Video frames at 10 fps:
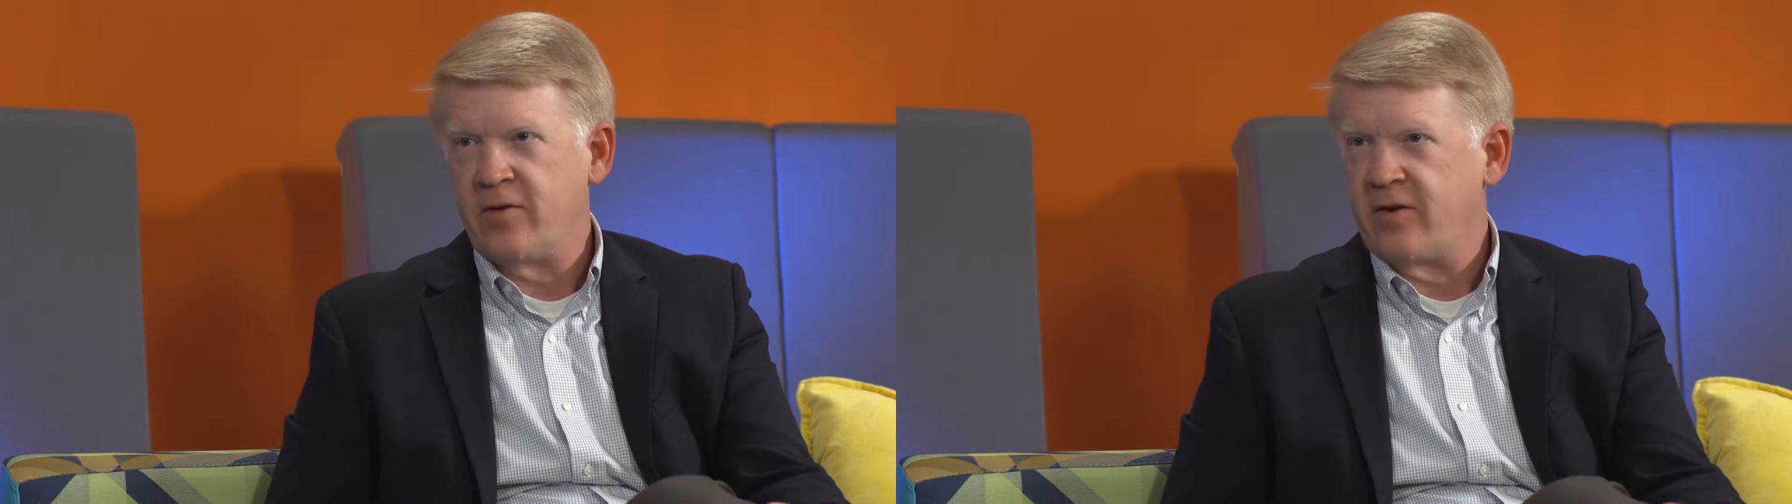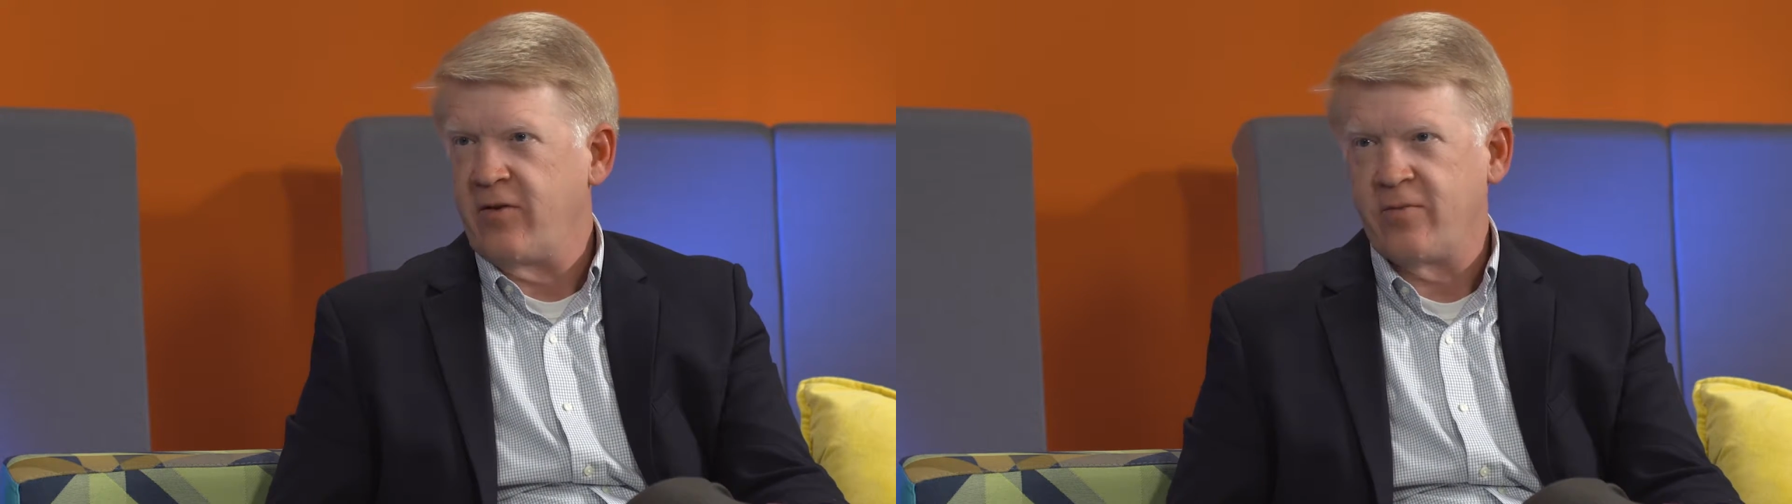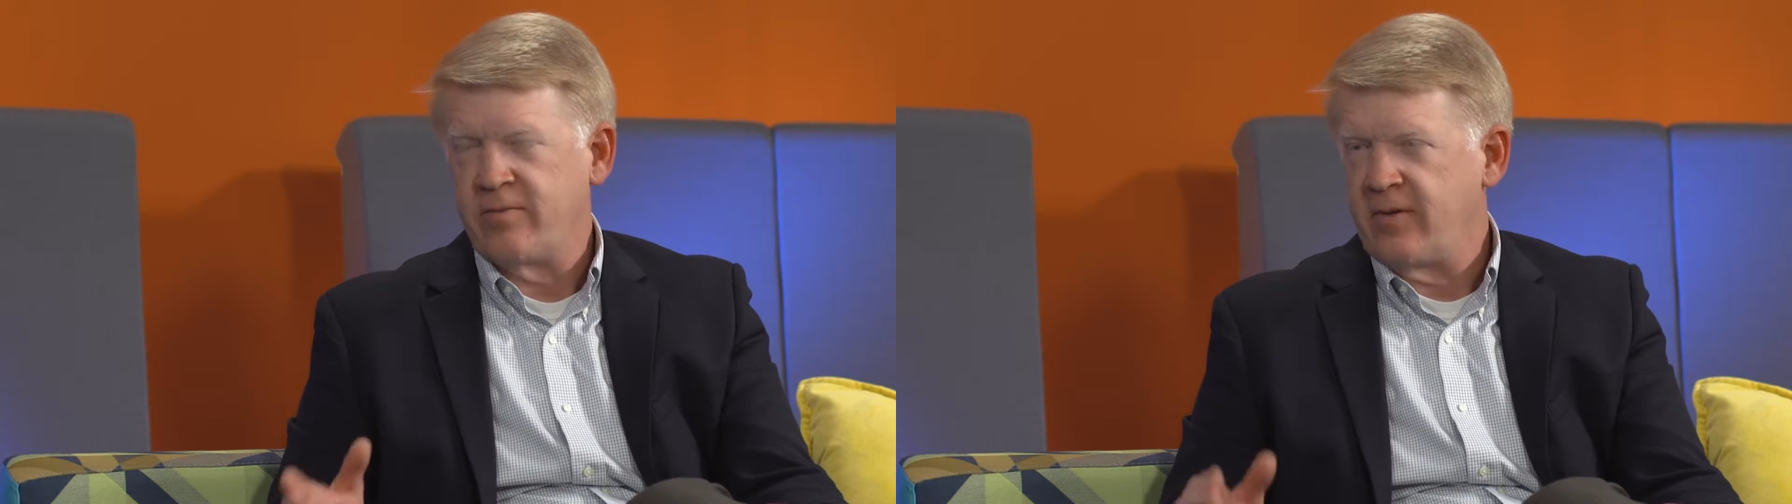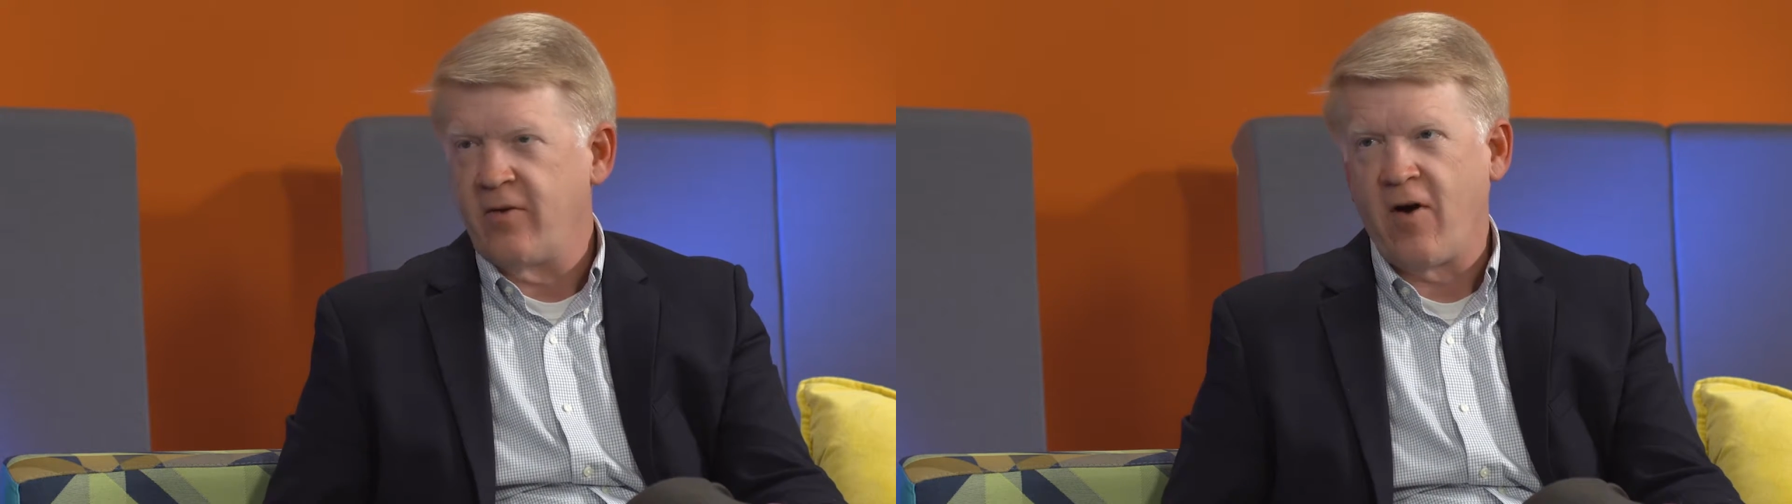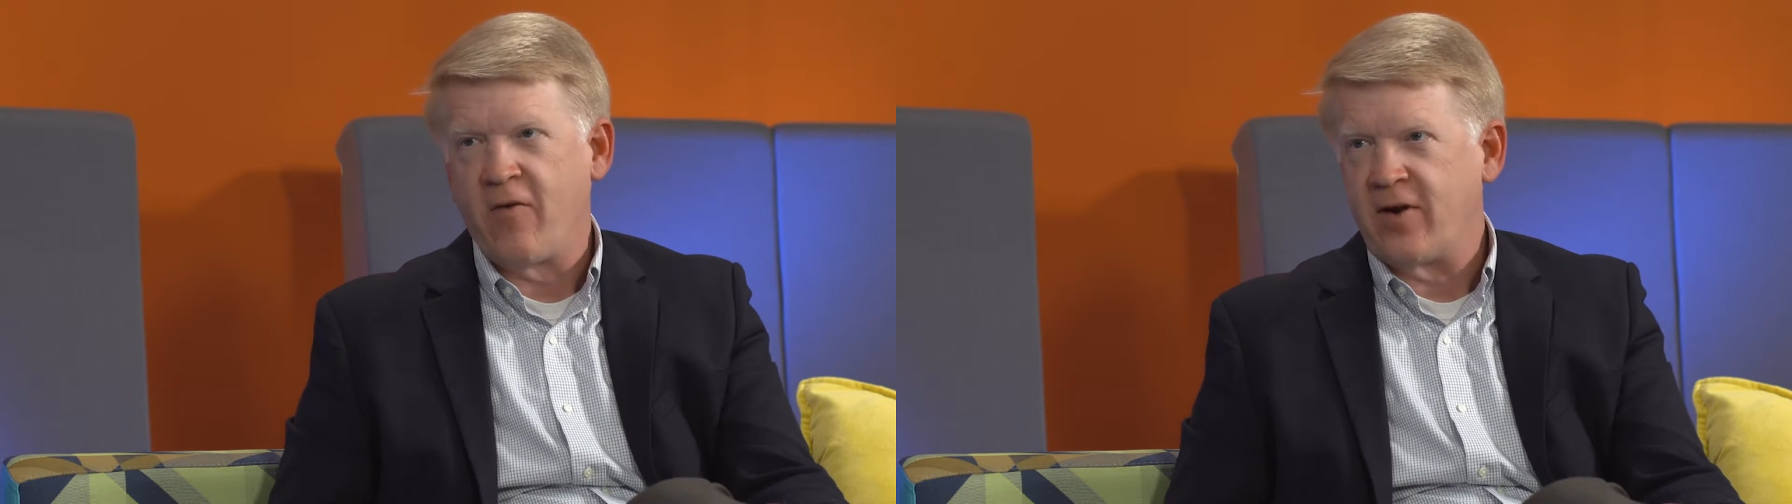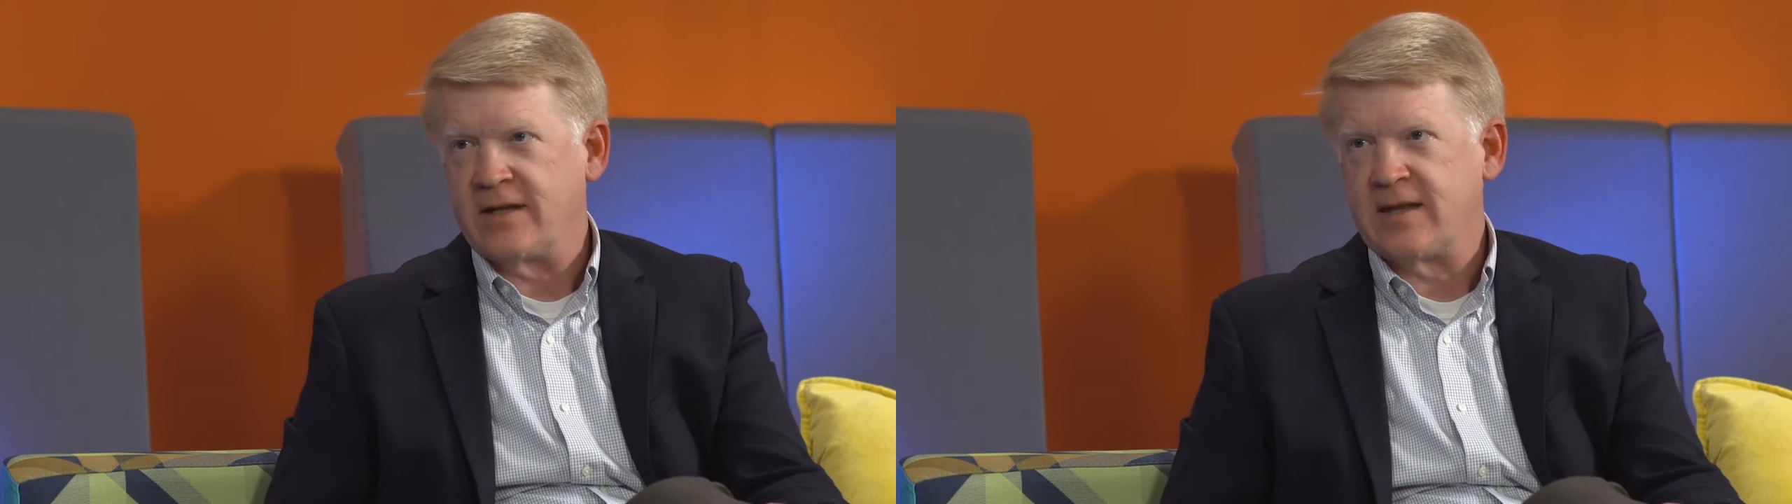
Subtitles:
and you've offered us